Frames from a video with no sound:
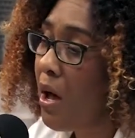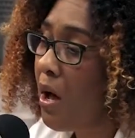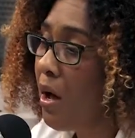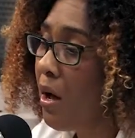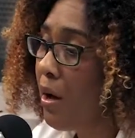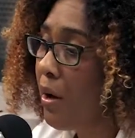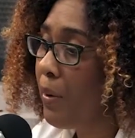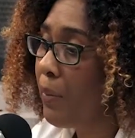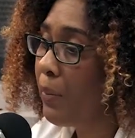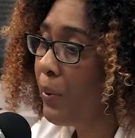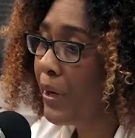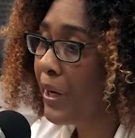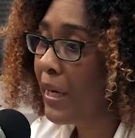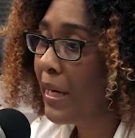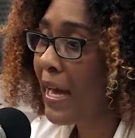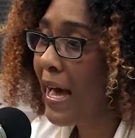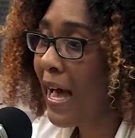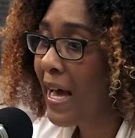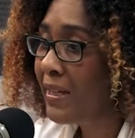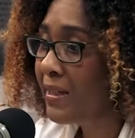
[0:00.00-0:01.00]
We're going
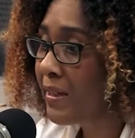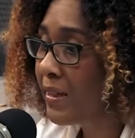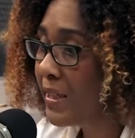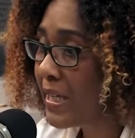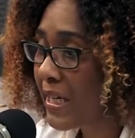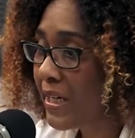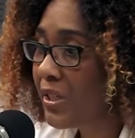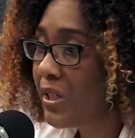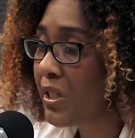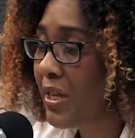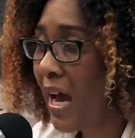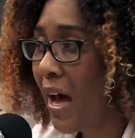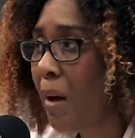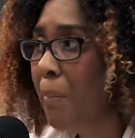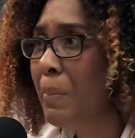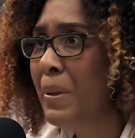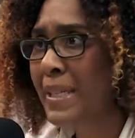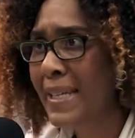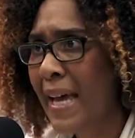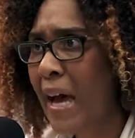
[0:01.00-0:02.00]
to ask teens to
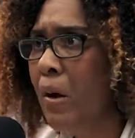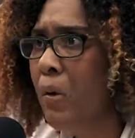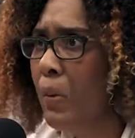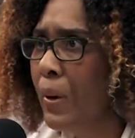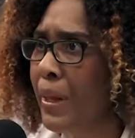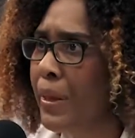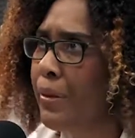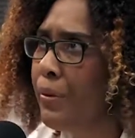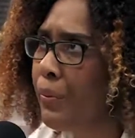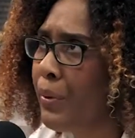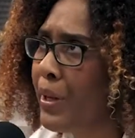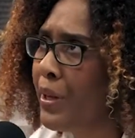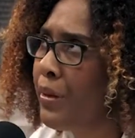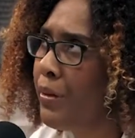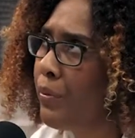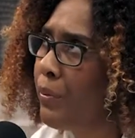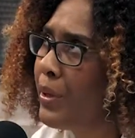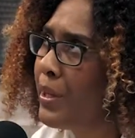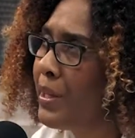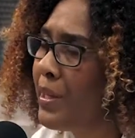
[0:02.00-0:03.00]
help us out
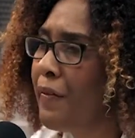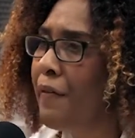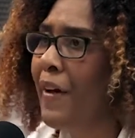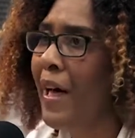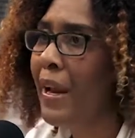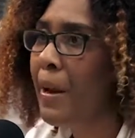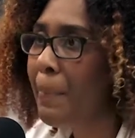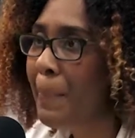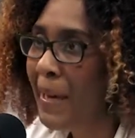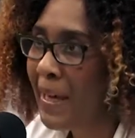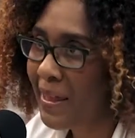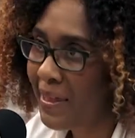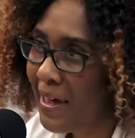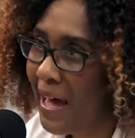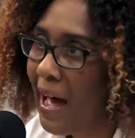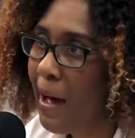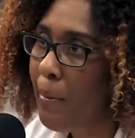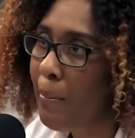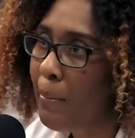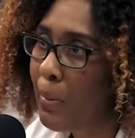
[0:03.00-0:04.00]
with developing
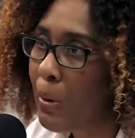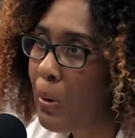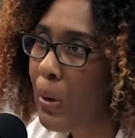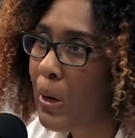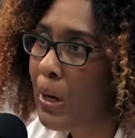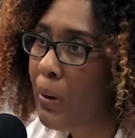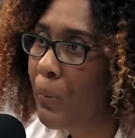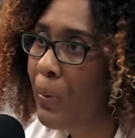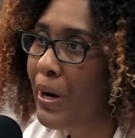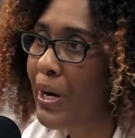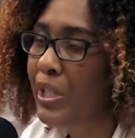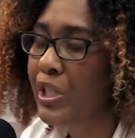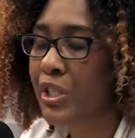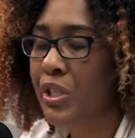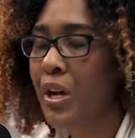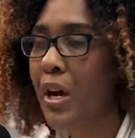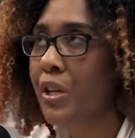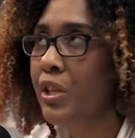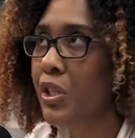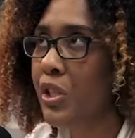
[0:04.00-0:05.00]
that more, where it's
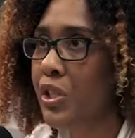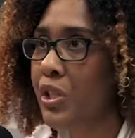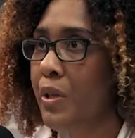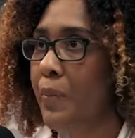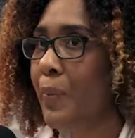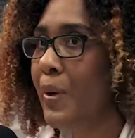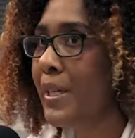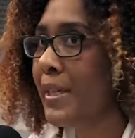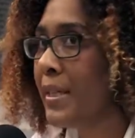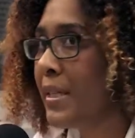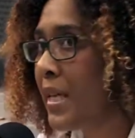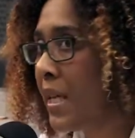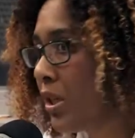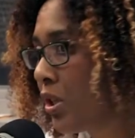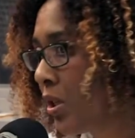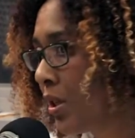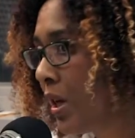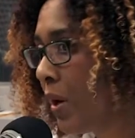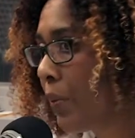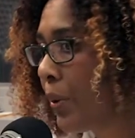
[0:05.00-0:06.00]
not just a
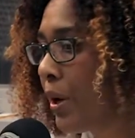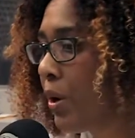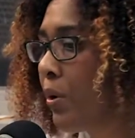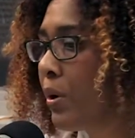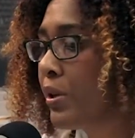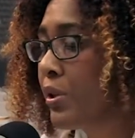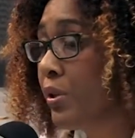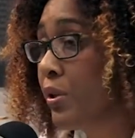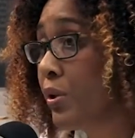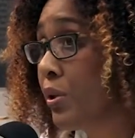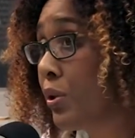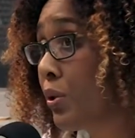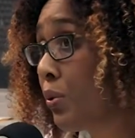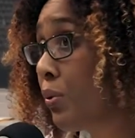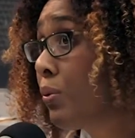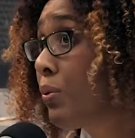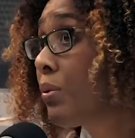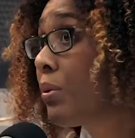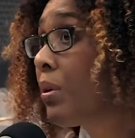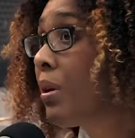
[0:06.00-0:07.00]
presentation that we go into the
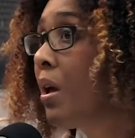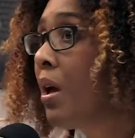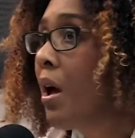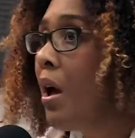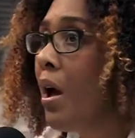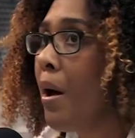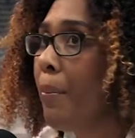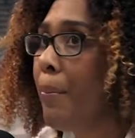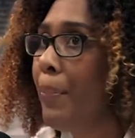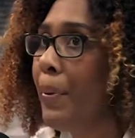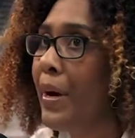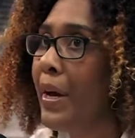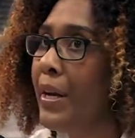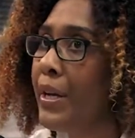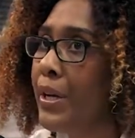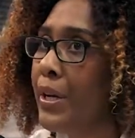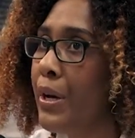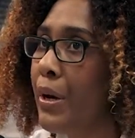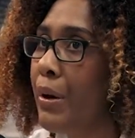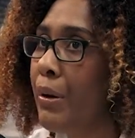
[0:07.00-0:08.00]
school, but,
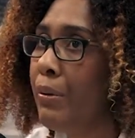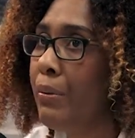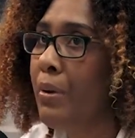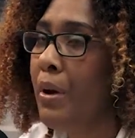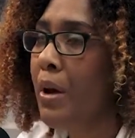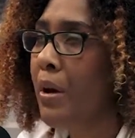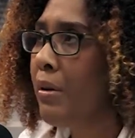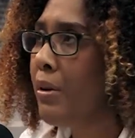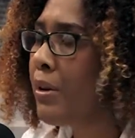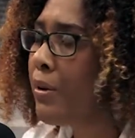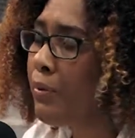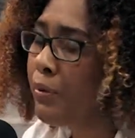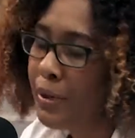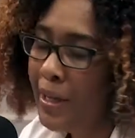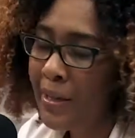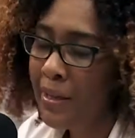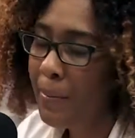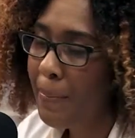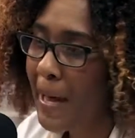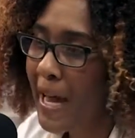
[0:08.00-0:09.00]
you know,
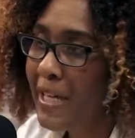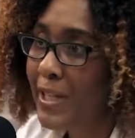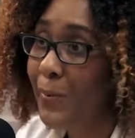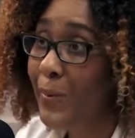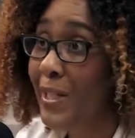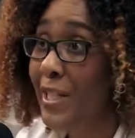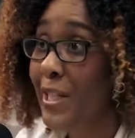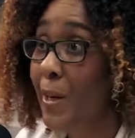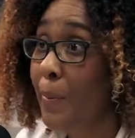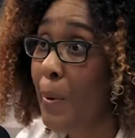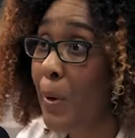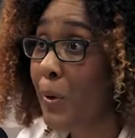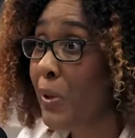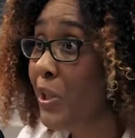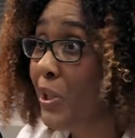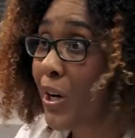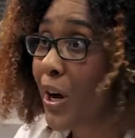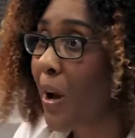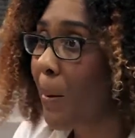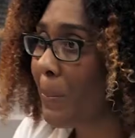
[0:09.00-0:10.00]
in the past we did a
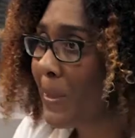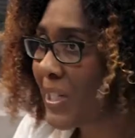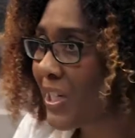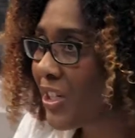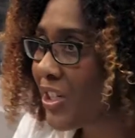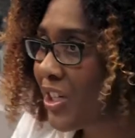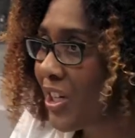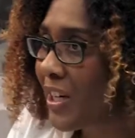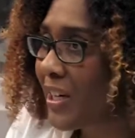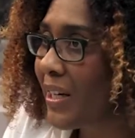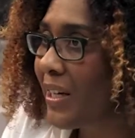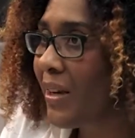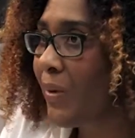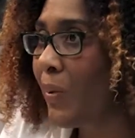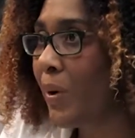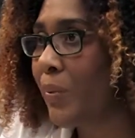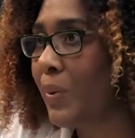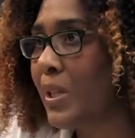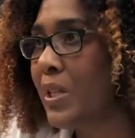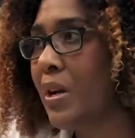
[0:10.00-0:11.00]
poster competition. And
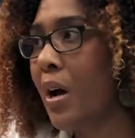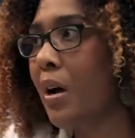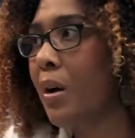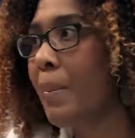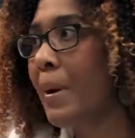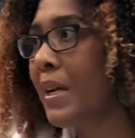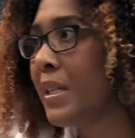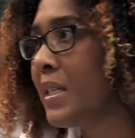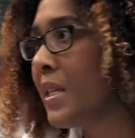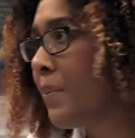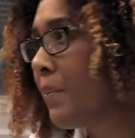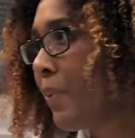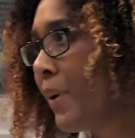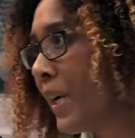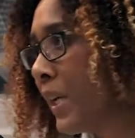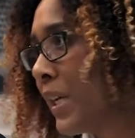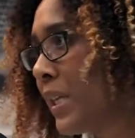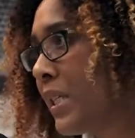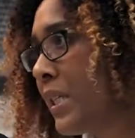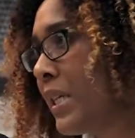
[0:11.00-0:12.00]
when we talk about teen
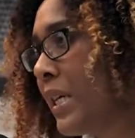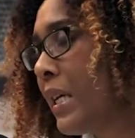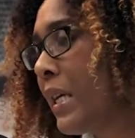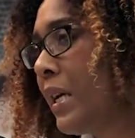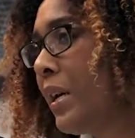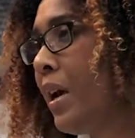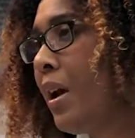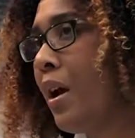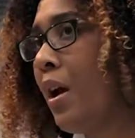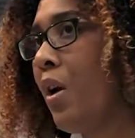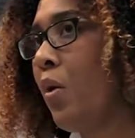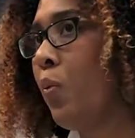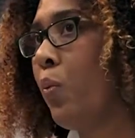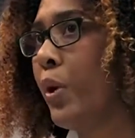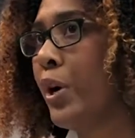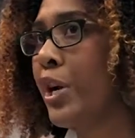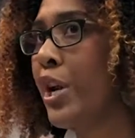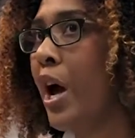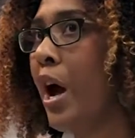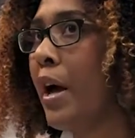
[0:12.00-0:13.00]
pregnancy,
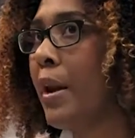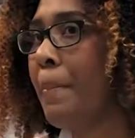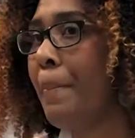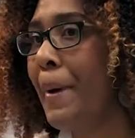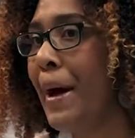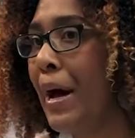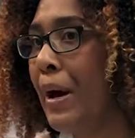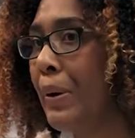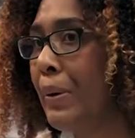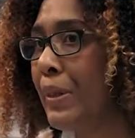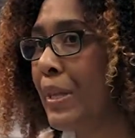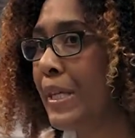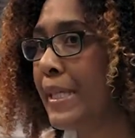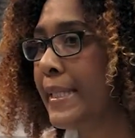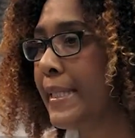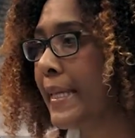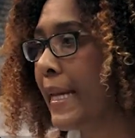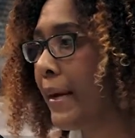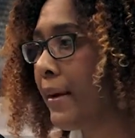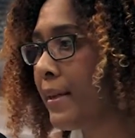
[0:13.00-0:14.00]
we're not about this
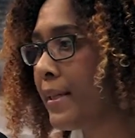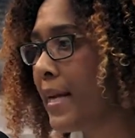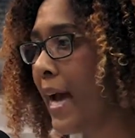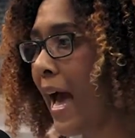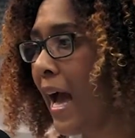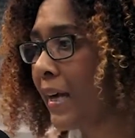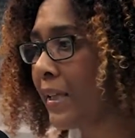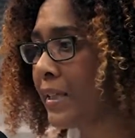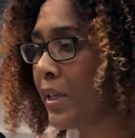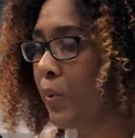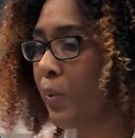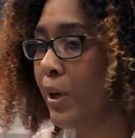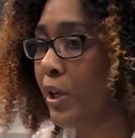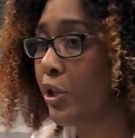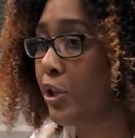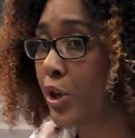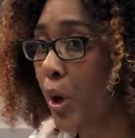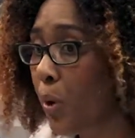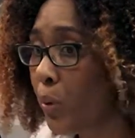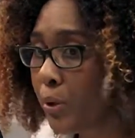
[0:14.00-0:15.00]
scare tactic where
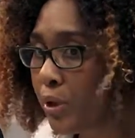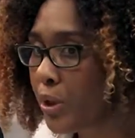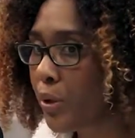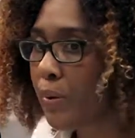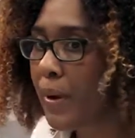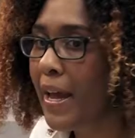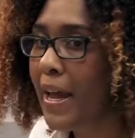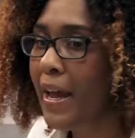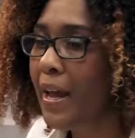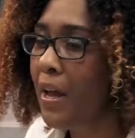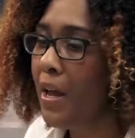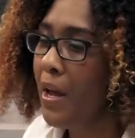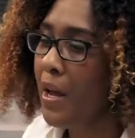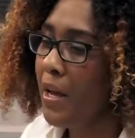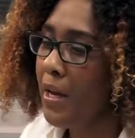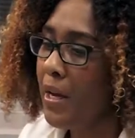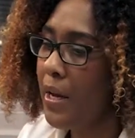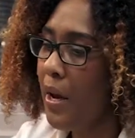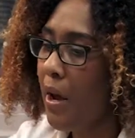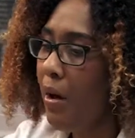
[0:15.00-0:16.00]
don't do it,
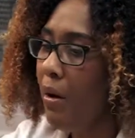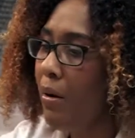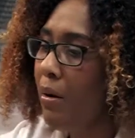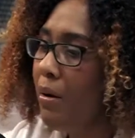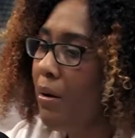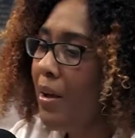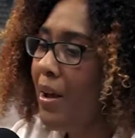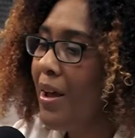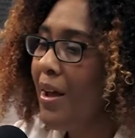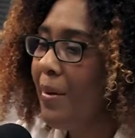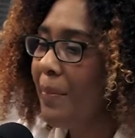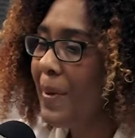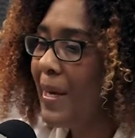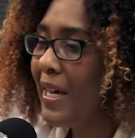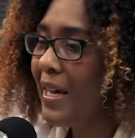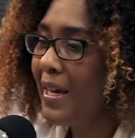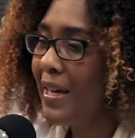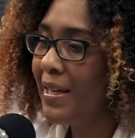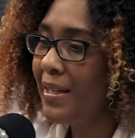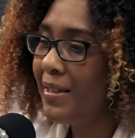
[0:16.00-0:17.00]
you know,
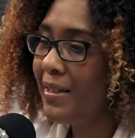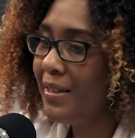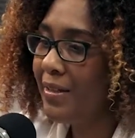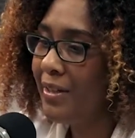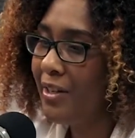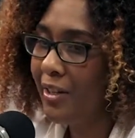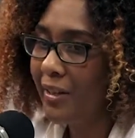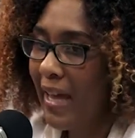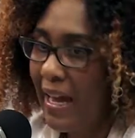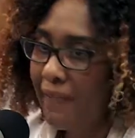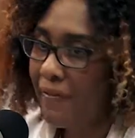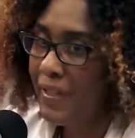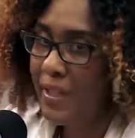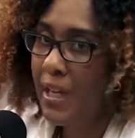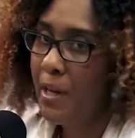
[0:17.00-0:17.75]
because your life is